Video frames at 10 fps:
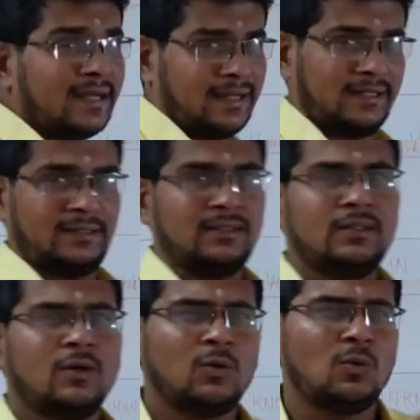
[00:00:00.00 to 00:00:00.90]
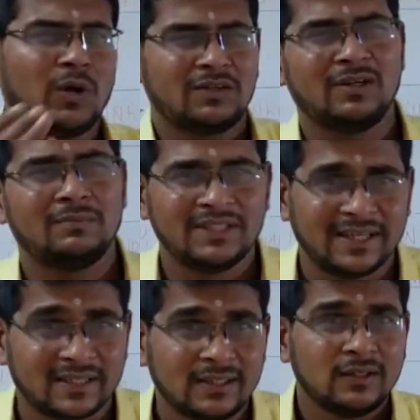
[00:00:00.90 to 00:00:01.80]
indirect, what will
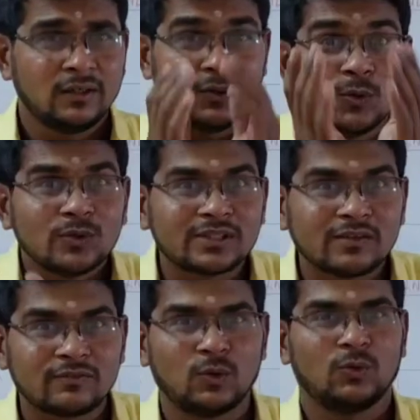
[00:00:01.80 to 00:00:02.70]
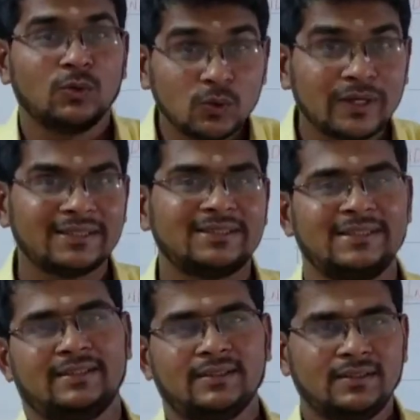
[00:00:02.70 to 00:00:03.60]
be there? You yourself know, you
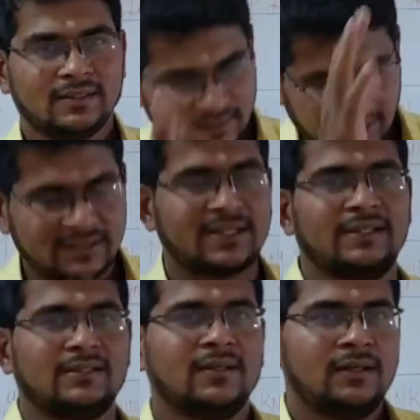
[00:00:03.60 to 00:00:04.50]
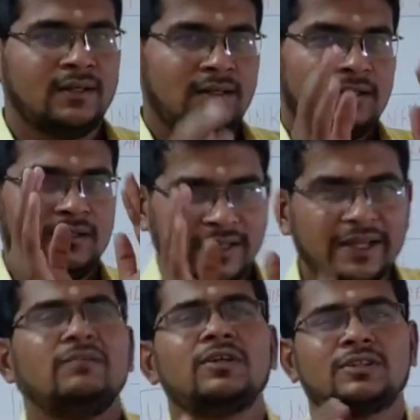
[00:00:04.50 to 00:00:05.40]
guessed it. That's right.
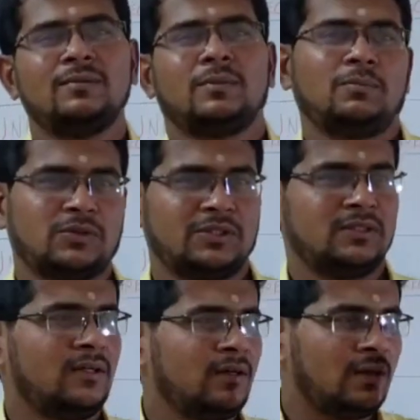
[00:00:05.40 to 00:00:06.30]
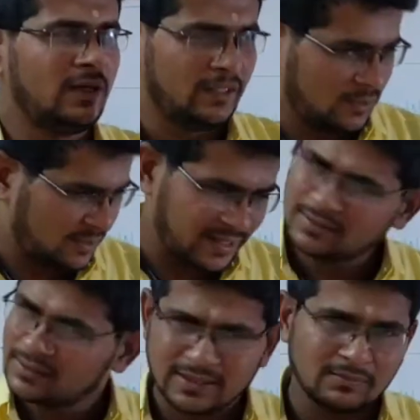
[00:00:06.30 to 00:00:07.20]
Inversely proportional.
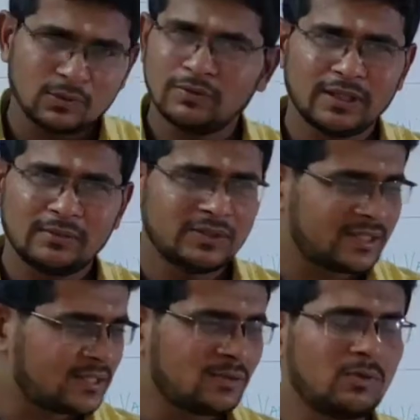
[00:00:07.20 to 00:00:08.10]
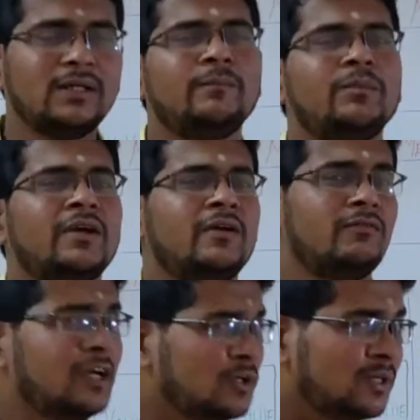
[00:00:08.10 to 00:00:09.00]
Take the same two variables, x and y.
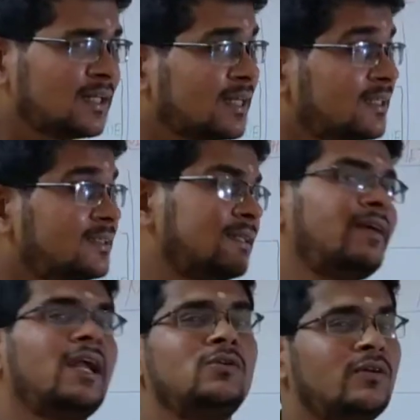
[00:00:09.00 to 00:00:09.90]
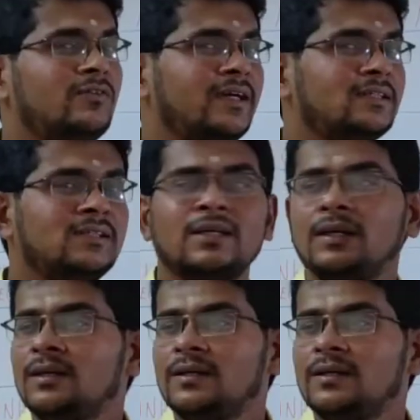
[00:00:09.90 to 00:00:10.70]
When you increase the value of x,